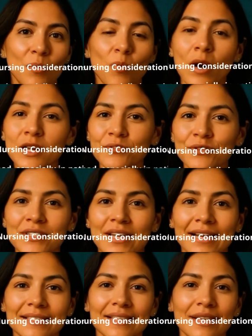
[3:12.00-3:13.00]
Watch for
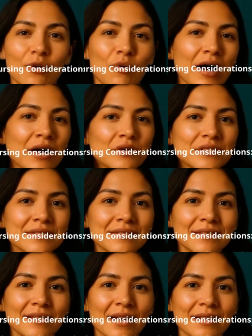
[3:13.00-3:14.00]
signs like crackles in
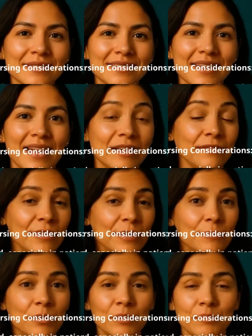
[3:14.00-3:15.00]
the lungs,
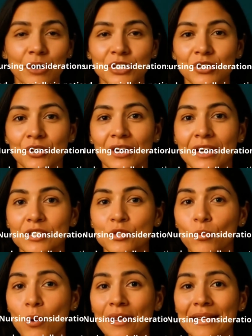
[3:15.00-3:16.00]
elevated blood pressure, and
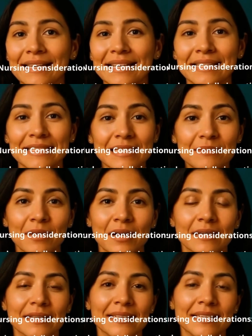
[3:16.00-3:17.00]
swelling,
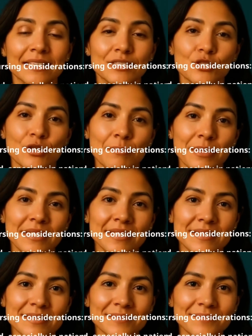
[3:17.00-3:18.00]
edema in the
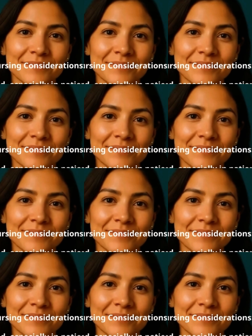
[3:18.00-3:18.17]
extremities.